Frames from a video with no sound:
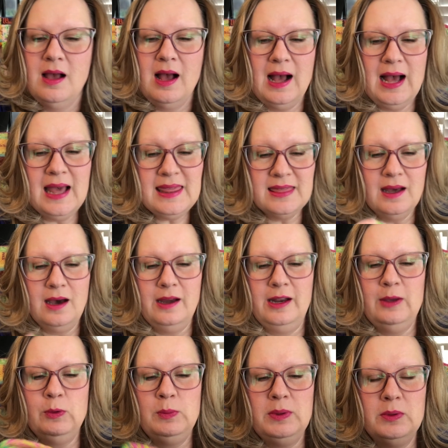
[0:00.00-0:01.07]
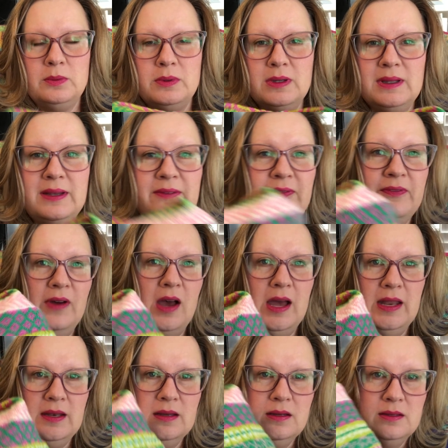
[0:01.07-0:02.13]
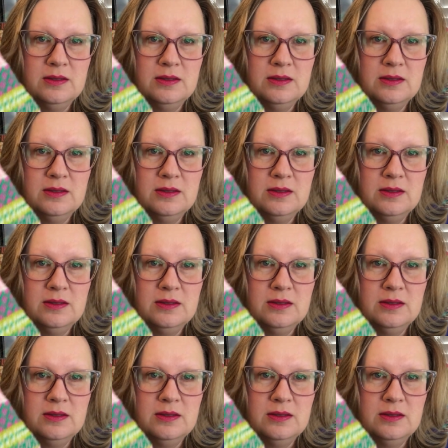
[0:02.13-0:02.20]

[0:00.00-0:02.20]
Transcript: I thought it would be really fun.